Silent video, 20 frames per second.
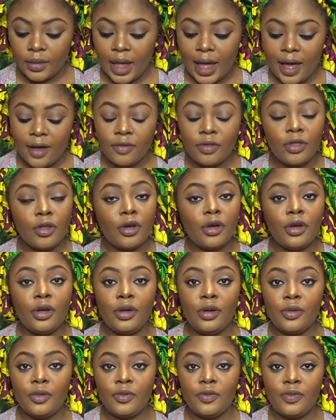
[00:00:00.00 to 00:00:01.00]
after
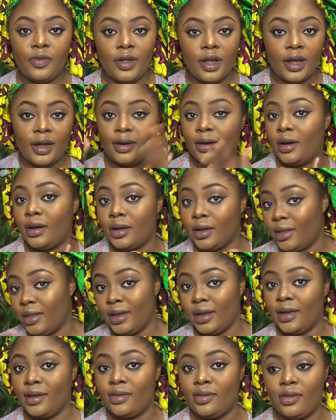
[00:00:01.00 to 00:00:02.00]
you've done all
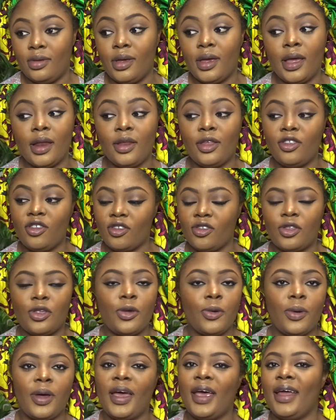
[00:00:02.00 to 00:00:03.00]
this, you can just
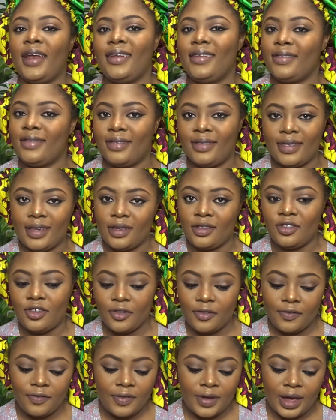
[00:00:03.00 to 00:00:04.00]
go ahead and set
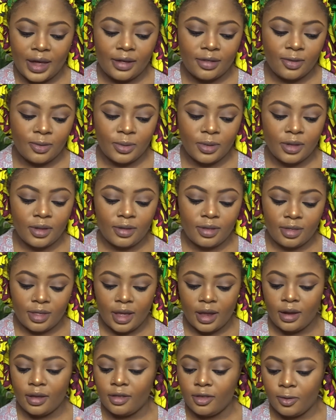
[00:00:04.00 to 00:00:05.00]
your face with the
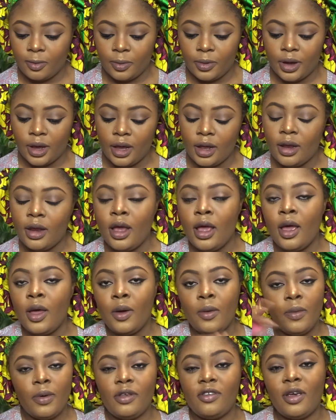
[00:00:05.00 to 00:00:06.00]
setting spray,
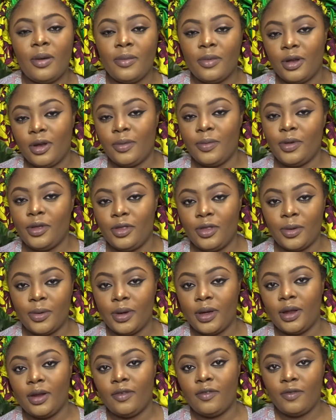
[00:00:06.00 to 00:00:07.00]
which I'm going to be
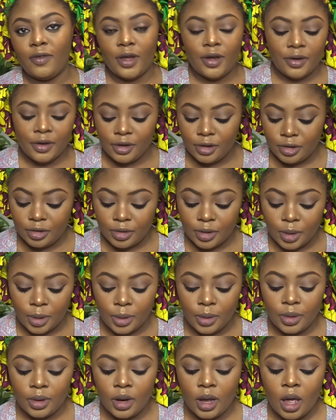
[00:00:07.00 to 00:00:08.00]
doing very
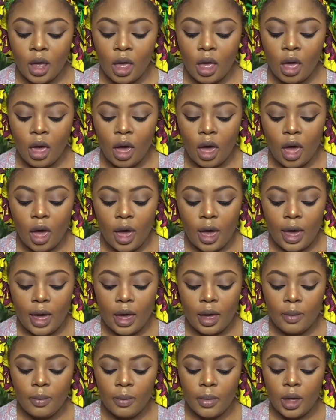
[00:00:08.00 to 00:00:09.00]
soon. Or
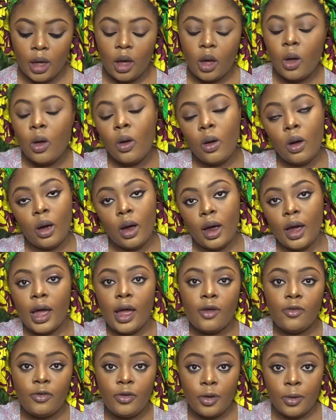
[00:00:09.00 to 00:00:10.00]

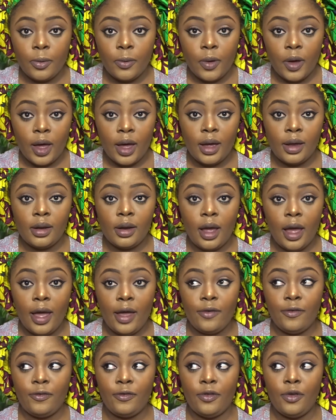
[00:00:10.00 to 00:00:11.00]
if you want,
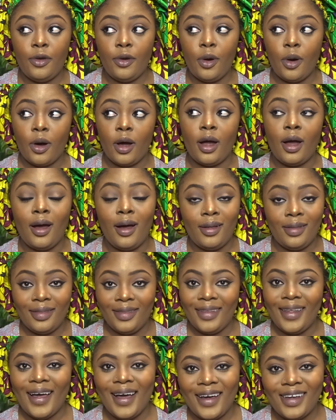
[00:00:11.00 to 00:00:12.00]
if you are a
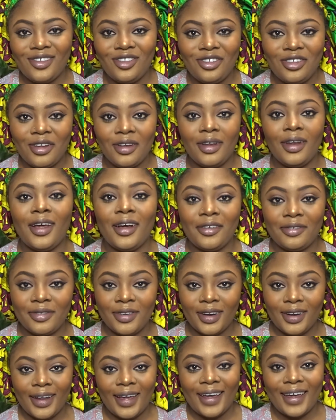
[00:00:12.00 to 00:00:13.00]
lash
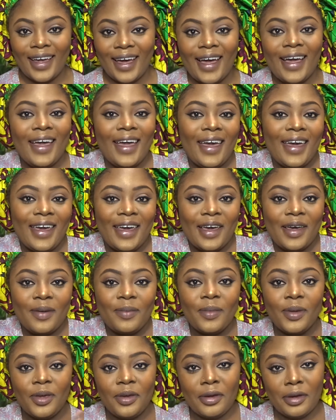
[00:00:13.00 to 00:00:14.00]
lover like I
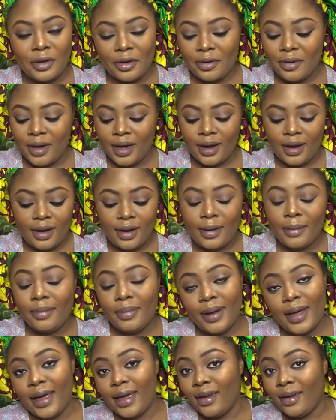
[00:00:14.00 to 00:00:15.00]
am, you can go ahead and
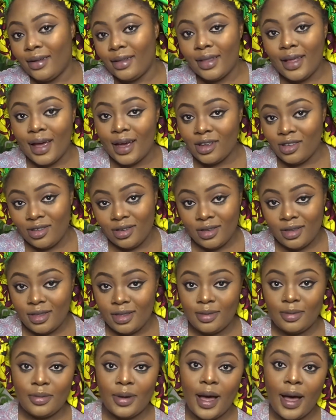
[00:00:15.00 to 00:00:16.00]
apply your
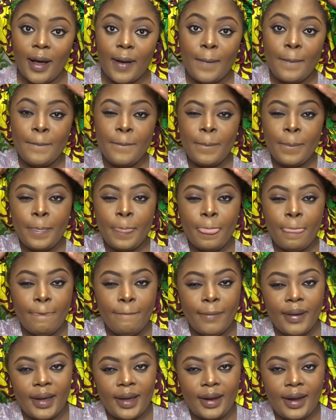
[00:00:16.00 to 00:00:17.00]
lashes as well.
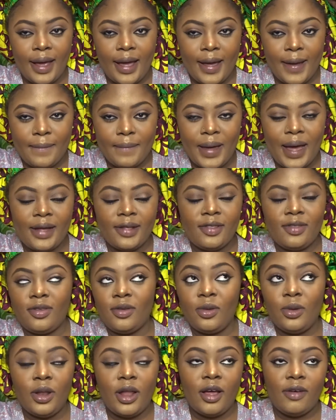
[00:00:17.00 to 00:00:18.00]
But I
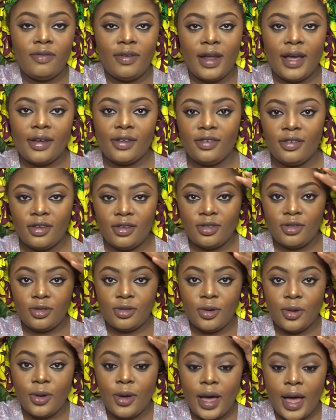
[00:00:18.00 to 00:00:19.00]
do love lashes,
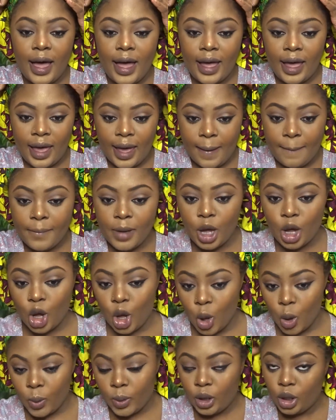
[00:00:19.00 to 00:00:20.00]
so I am
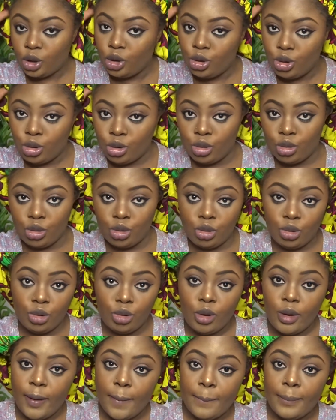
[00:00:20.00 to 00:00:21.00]
going
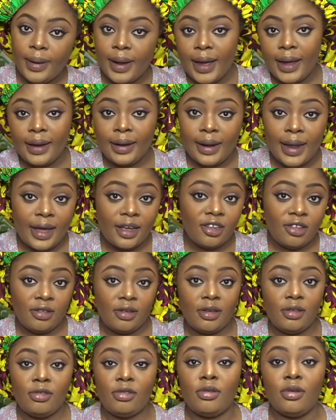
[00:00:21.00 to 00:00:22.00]
to apply
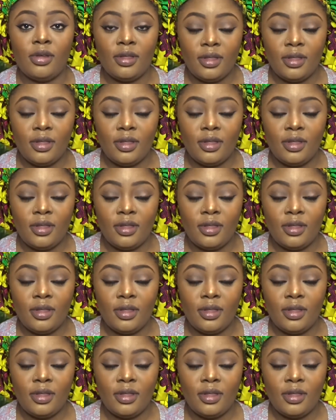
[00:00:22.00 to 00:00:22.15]
lashes. So